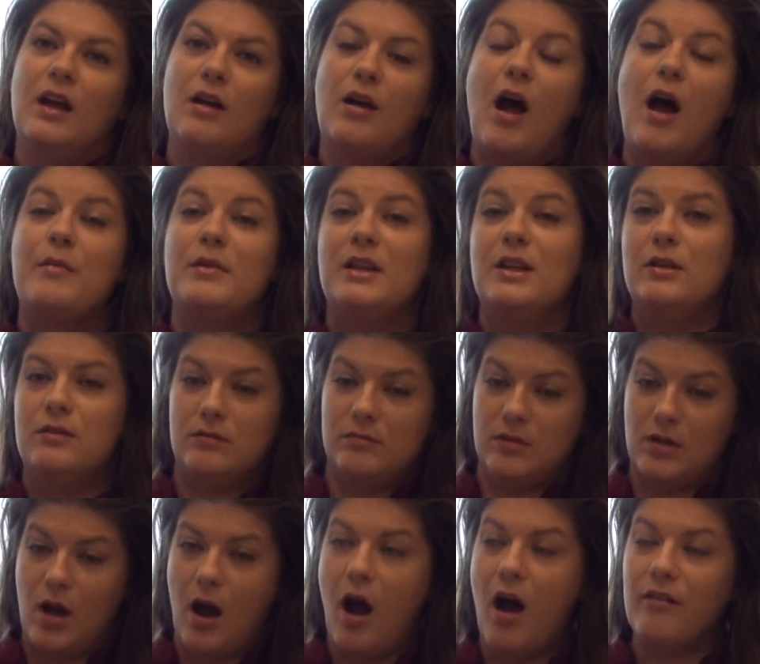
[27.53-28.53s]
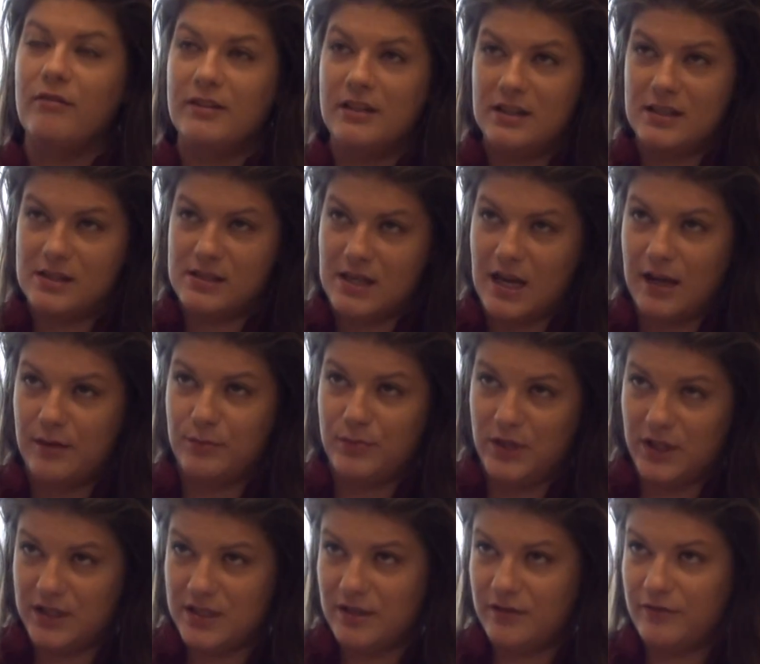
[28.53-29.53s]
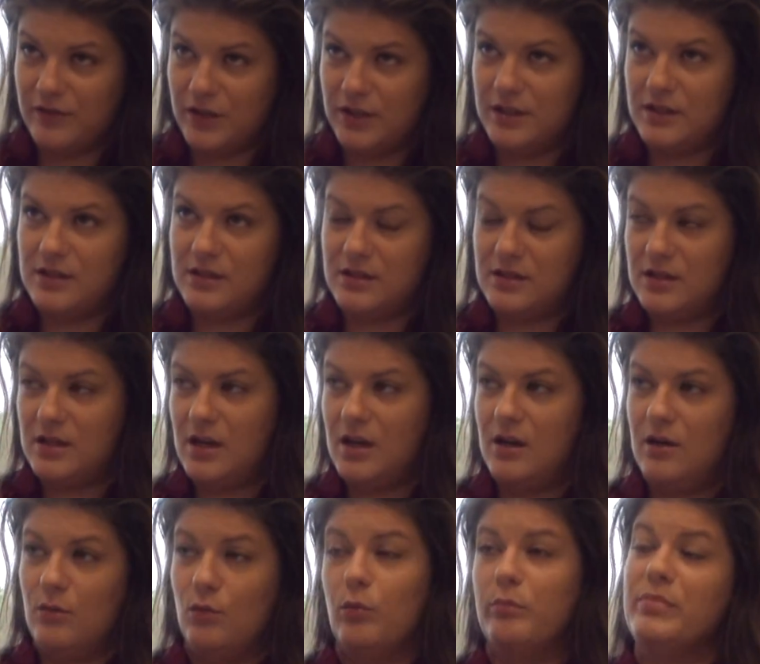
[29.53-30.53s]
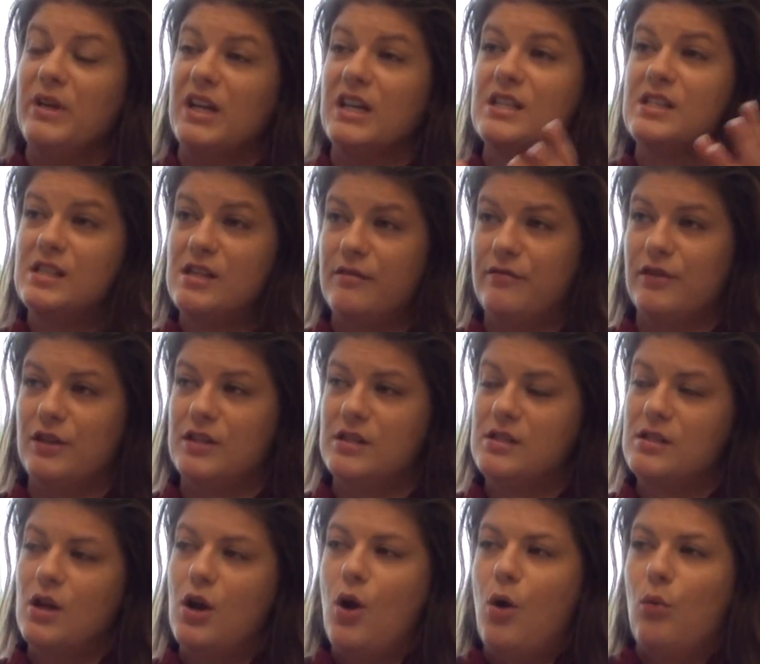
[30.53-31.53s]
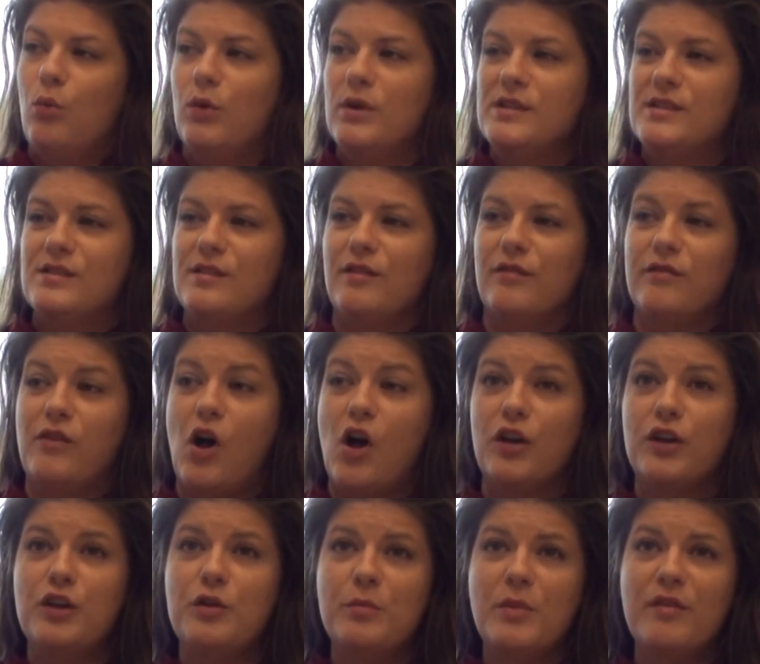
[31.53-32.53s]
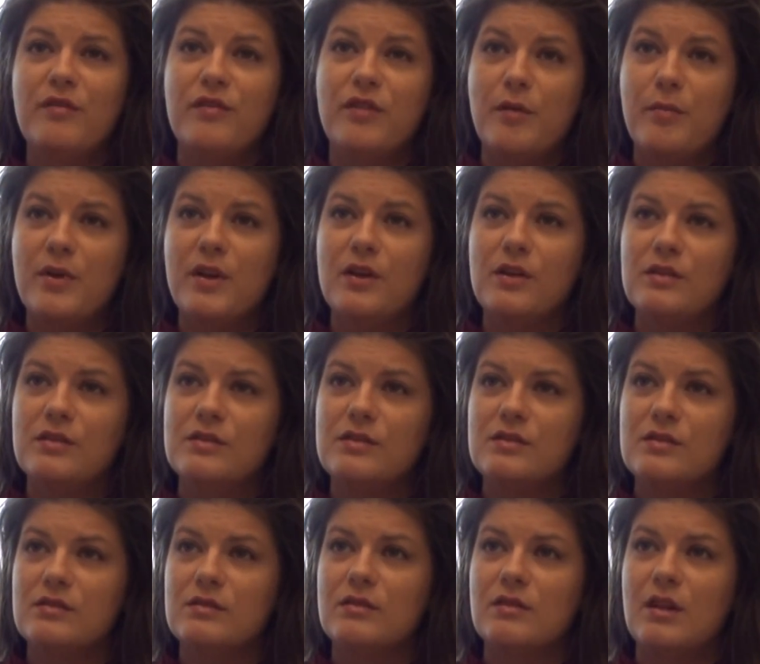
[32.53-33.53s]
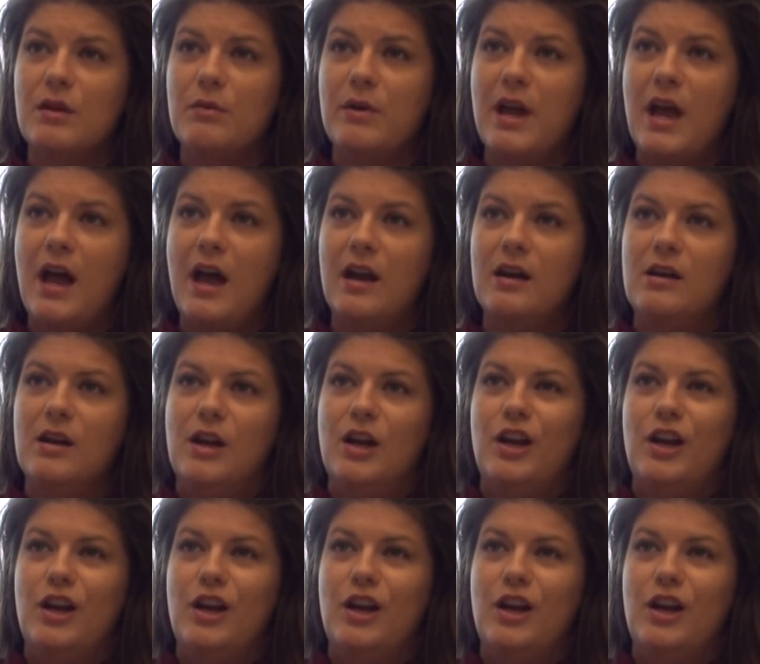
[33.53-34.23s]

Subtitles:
I mean, the obvious and biggest difference was the volume of the bills that we had.